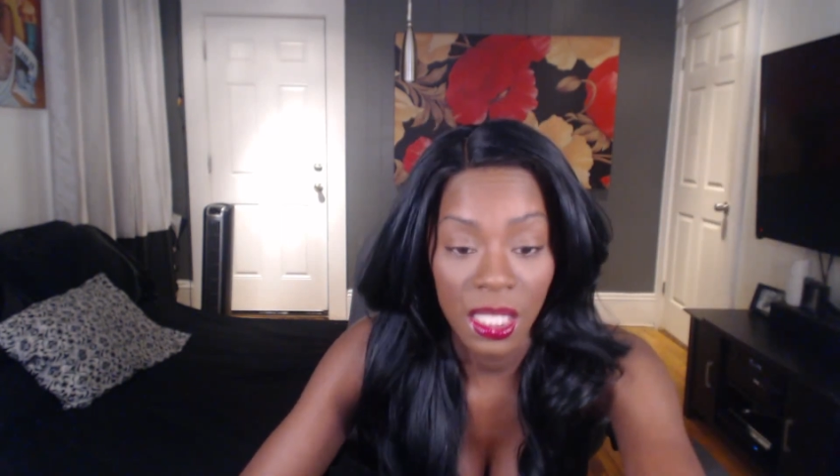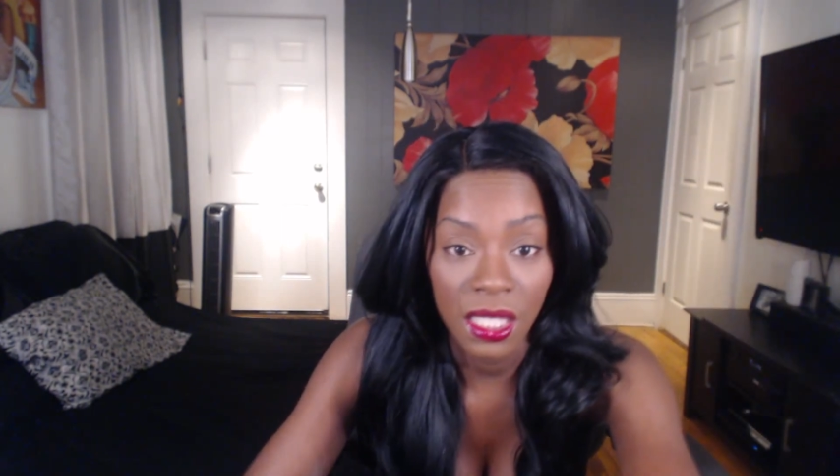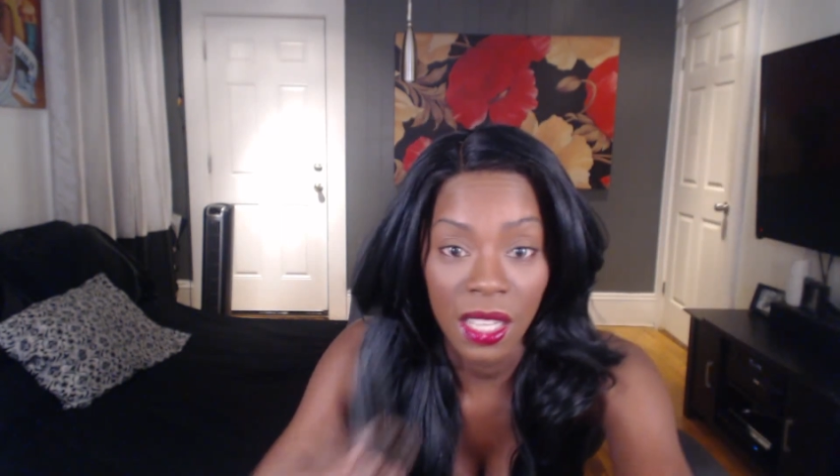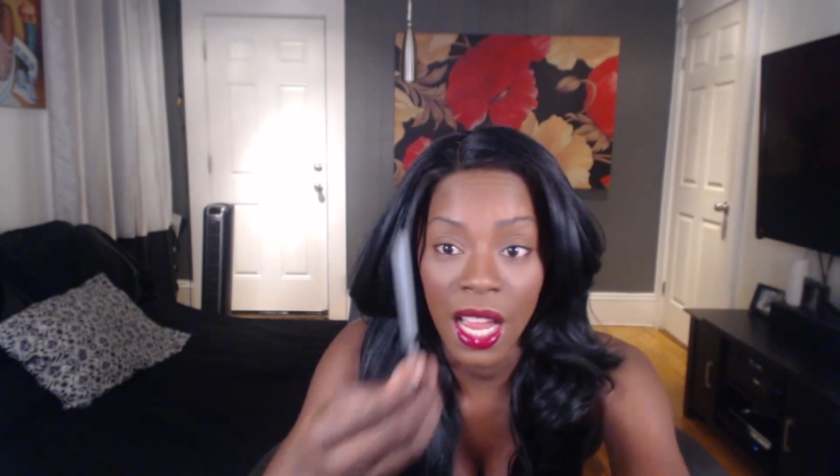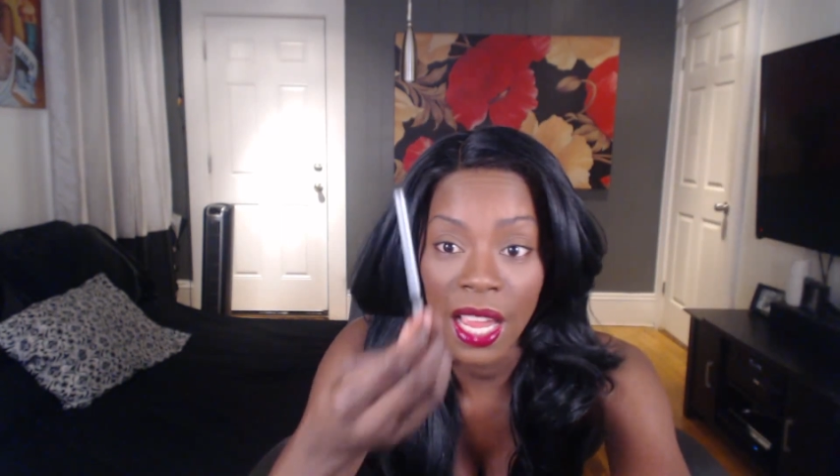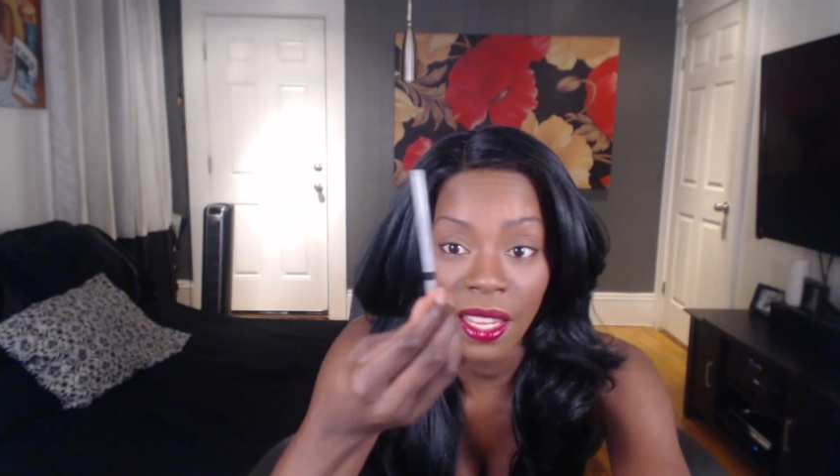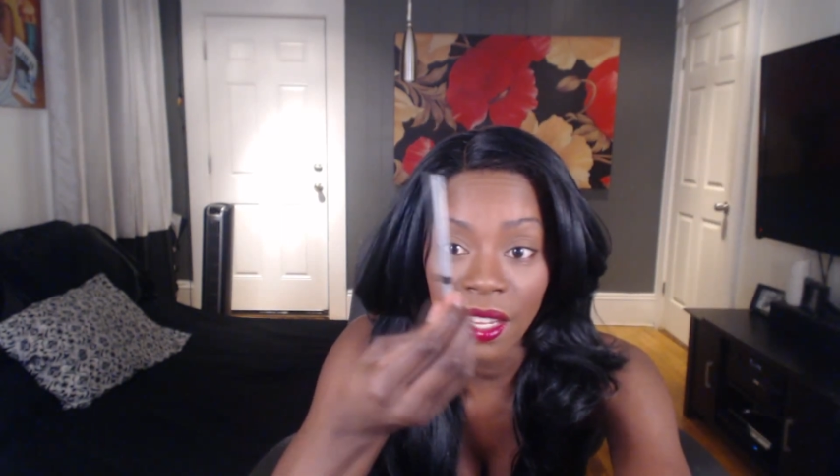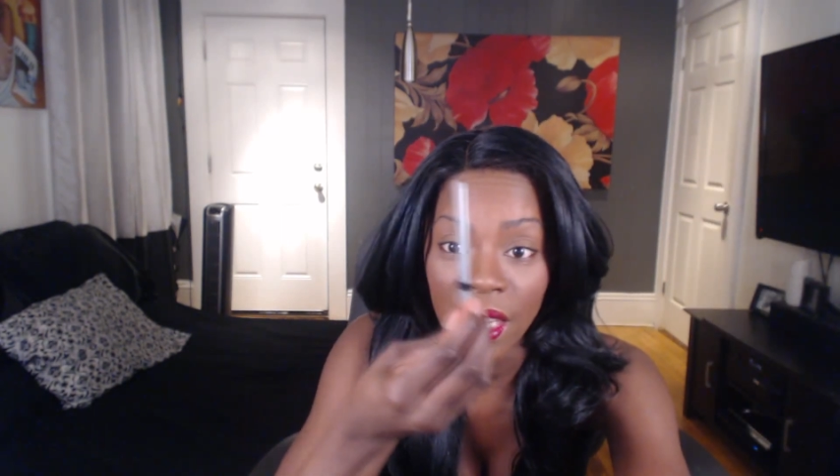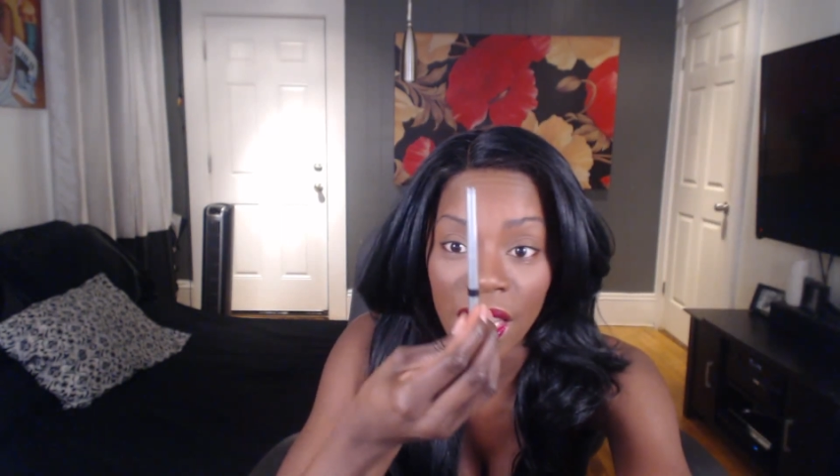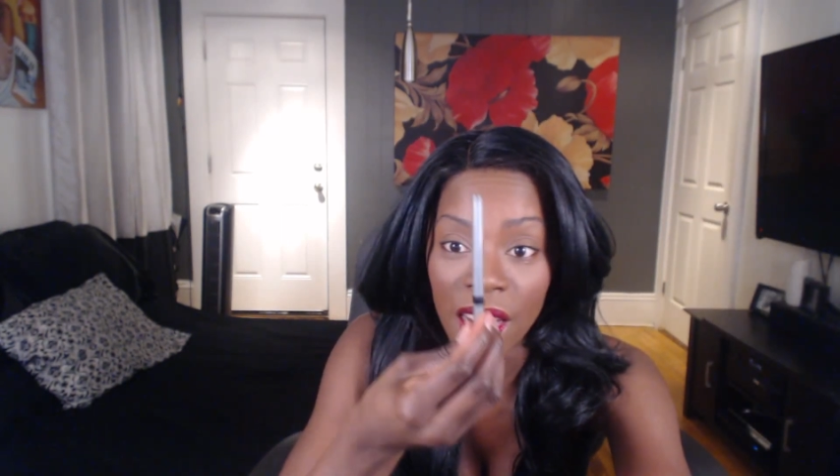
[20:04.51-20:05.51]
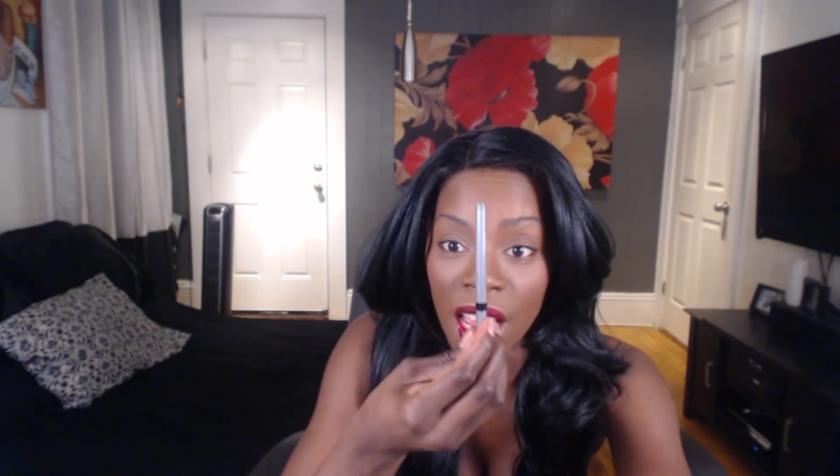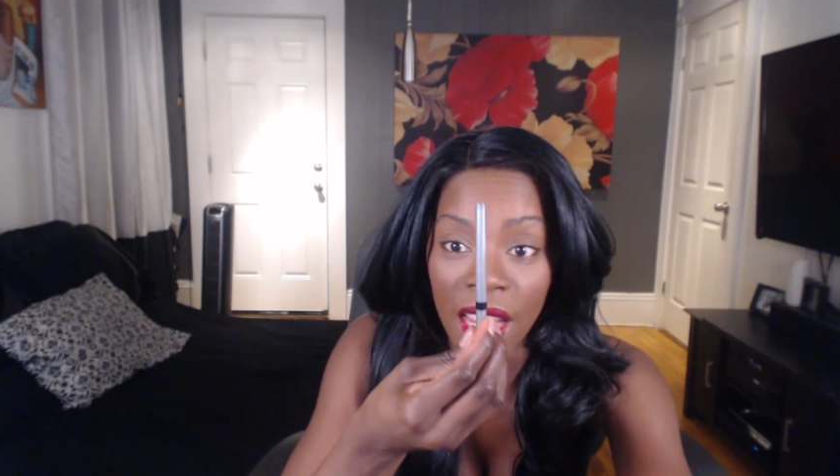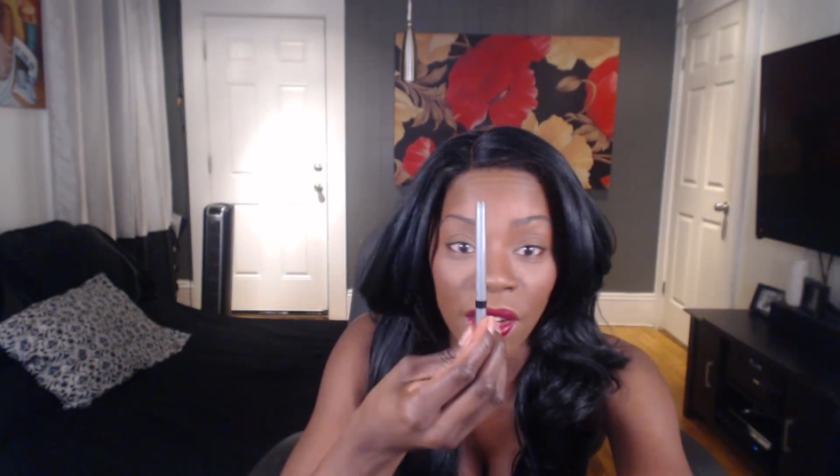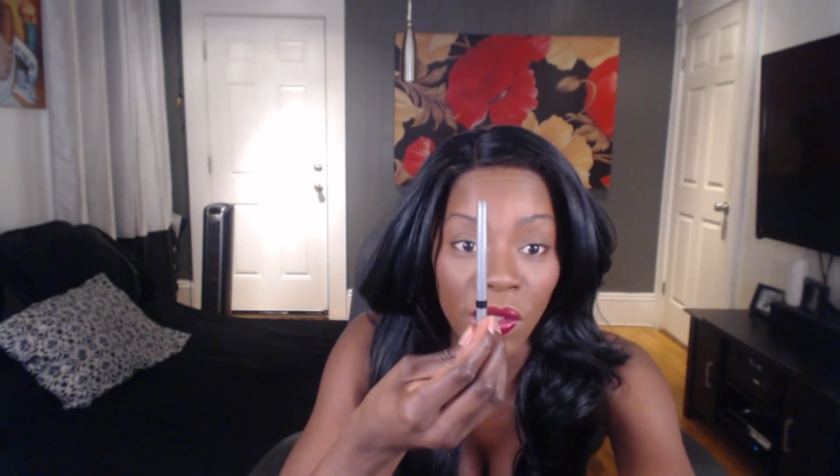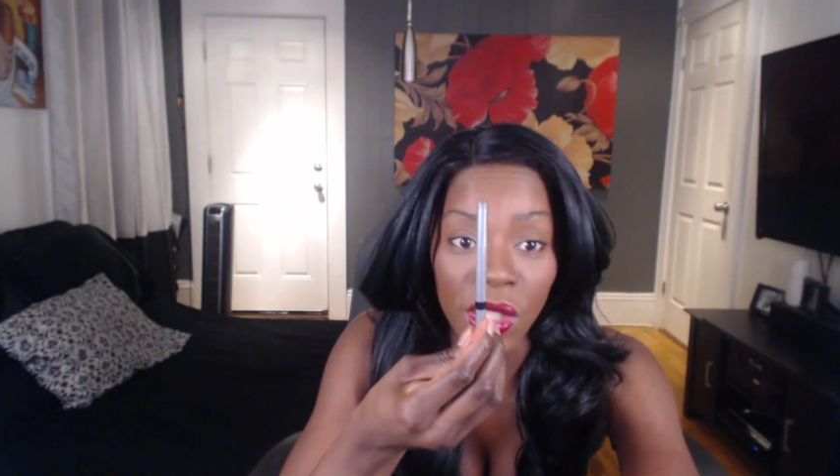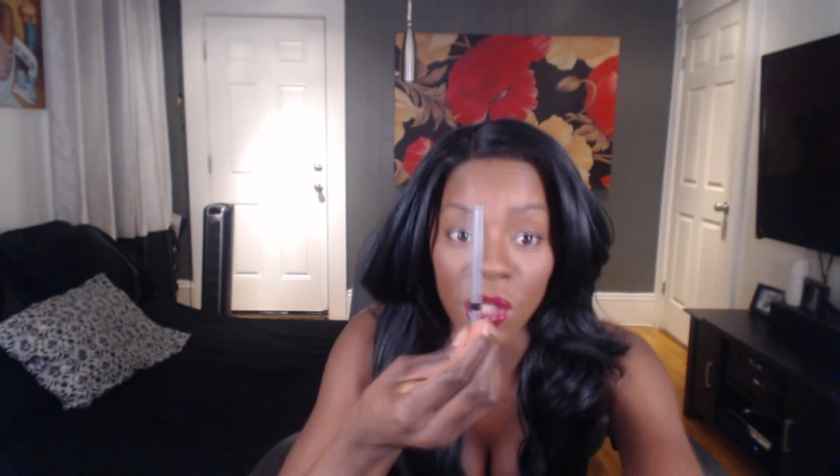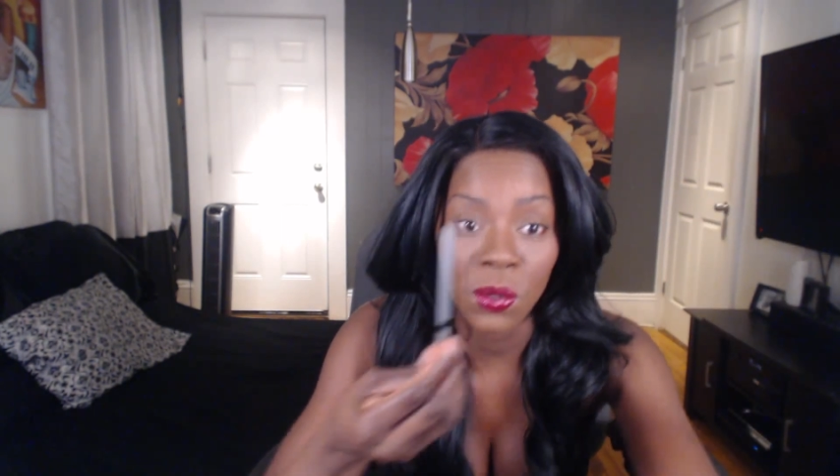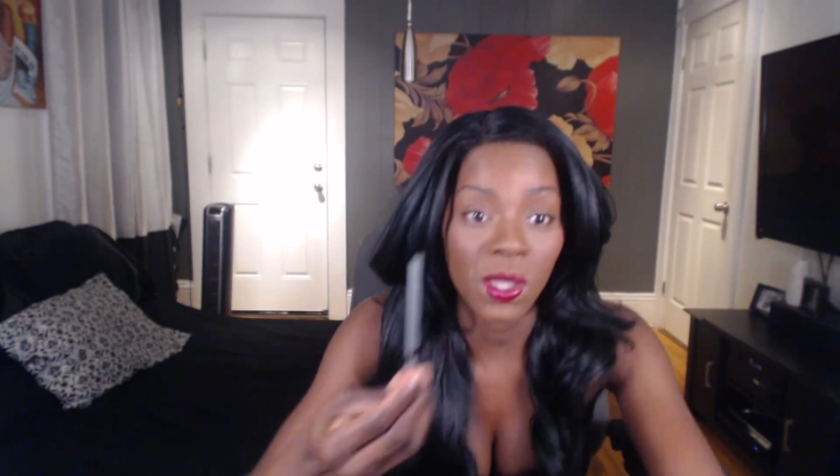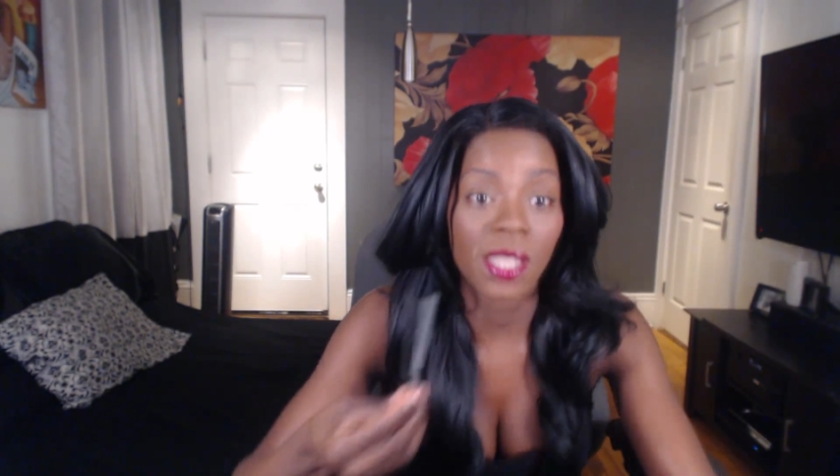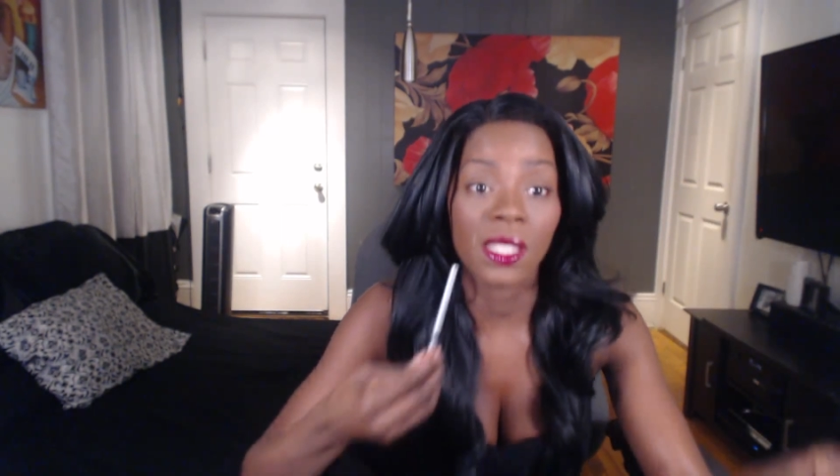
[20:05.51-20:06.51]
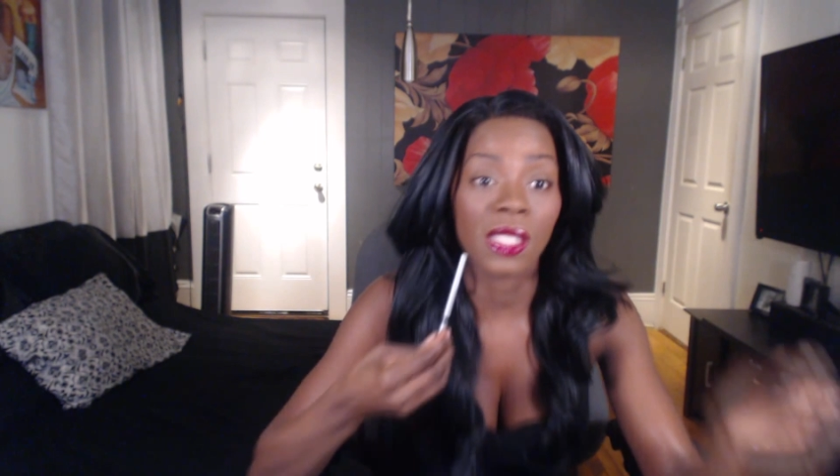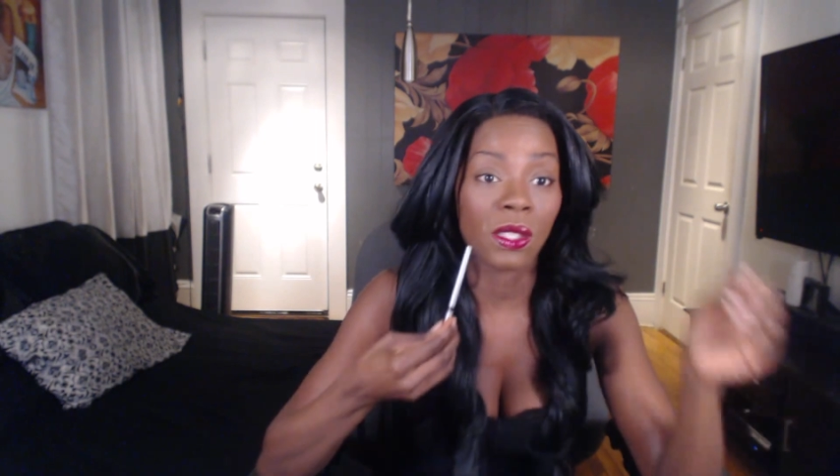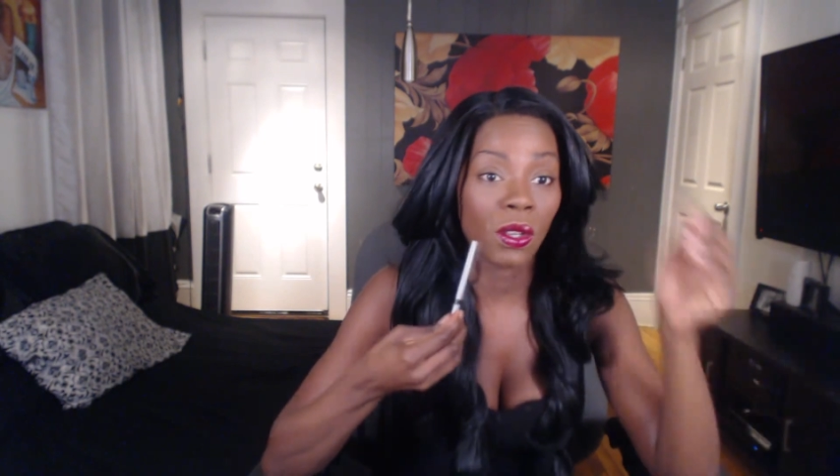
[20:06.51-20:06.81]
you had a beauty mark yesterday and today you don't.